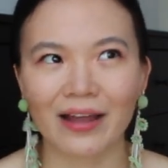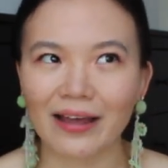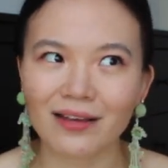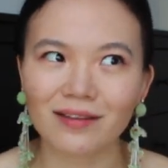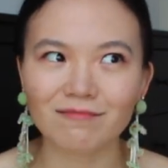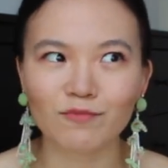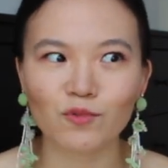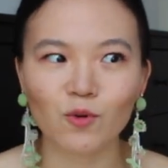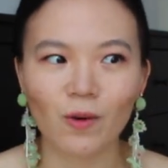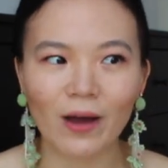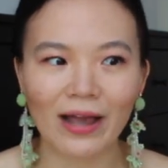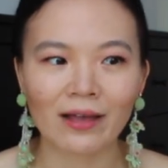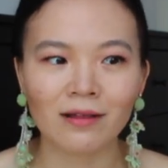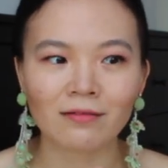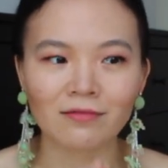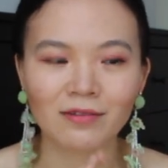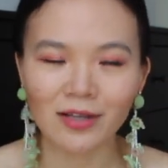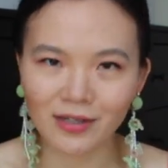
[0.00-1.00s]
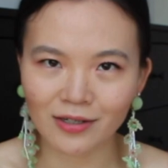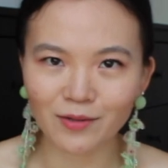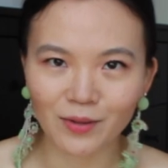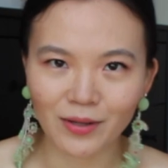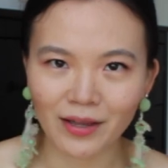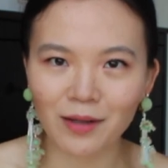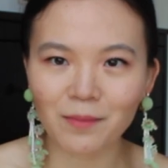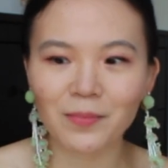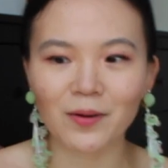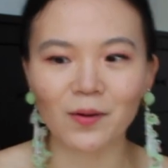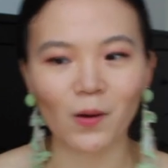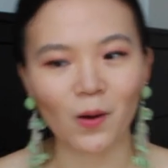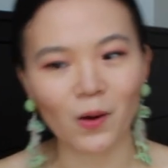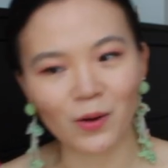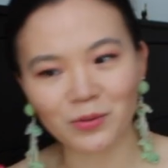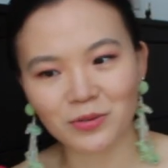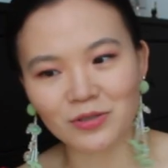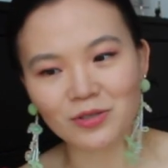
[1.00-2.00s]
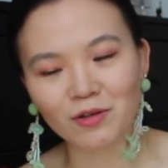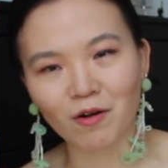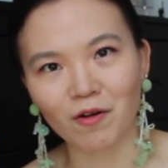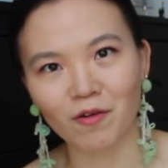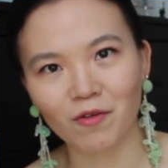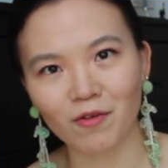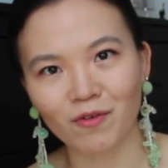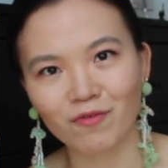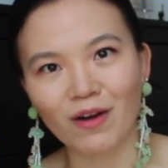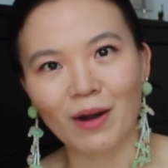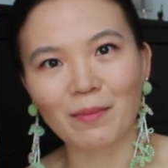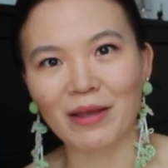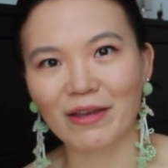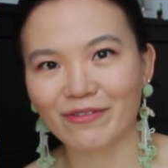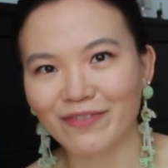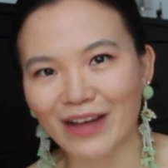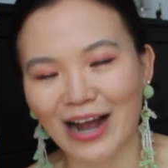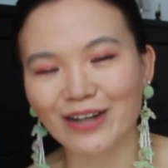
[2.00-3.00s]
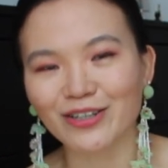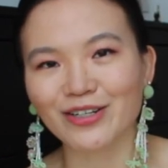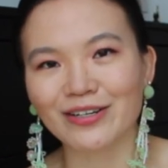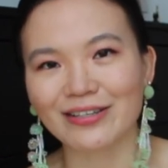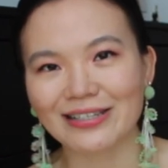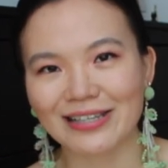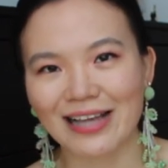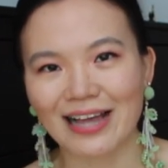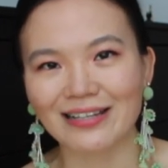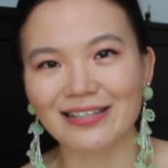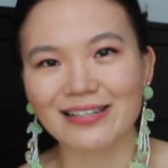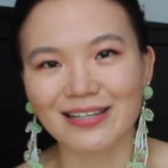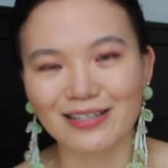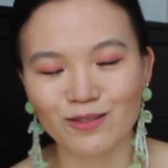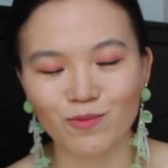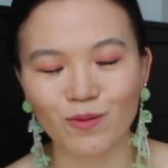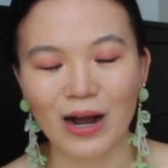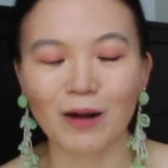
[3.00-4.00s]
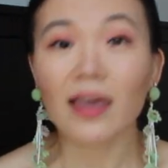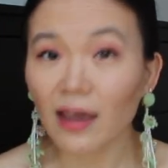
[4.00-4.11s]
like quite literally, but also from a fashion sense as well.